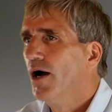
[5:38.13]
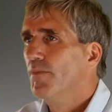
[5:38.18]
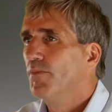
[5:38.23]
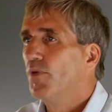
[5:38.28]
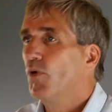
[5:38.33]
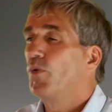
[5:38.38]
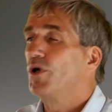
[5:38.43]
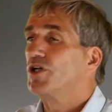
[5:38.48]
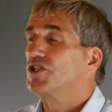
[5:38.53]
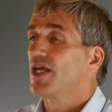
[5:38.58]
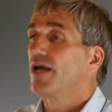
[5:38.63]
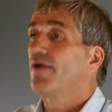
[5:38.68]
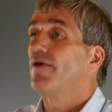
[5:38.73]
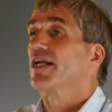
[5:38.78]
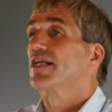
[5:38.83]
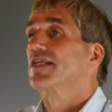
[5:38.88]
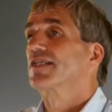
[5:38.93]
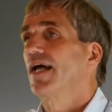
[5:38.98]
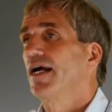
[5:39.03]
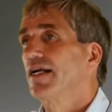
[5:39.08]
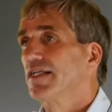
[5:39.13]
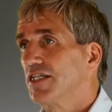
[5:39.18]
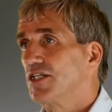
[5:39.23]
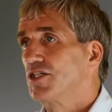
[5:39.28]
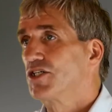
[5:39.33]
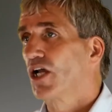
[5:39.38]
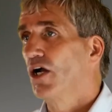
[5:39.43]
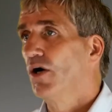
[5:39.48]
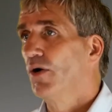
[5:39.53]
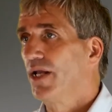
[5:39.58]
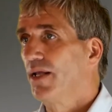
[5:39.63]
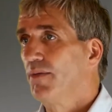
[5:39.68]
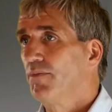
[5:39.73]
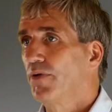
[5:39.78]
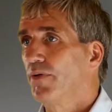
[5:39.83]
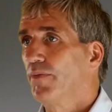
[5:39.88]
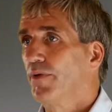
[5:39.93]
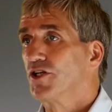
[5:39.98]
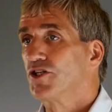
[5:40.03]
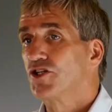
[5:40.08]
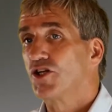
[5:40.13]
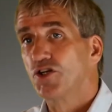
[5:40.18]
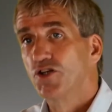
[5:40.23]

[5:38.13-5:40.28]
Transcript: but which they're excited to go and implement.